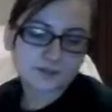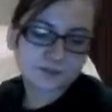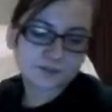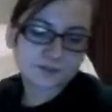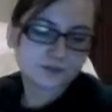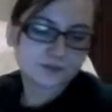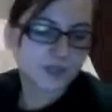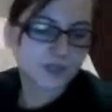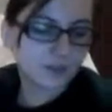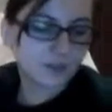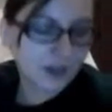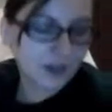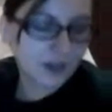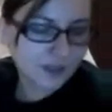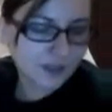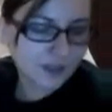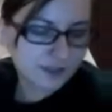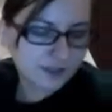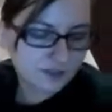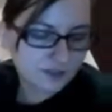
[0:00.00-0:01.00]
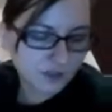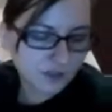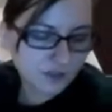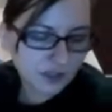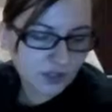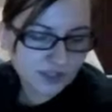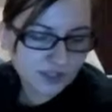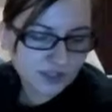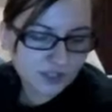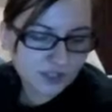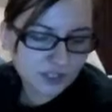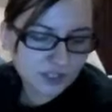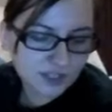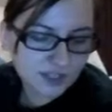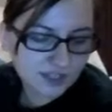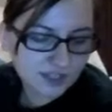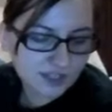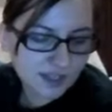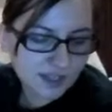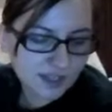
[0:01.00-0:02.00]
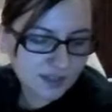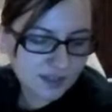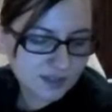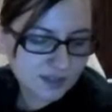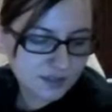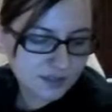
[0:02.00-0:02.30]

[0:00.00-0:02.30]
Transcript: The varus and valgus stress test.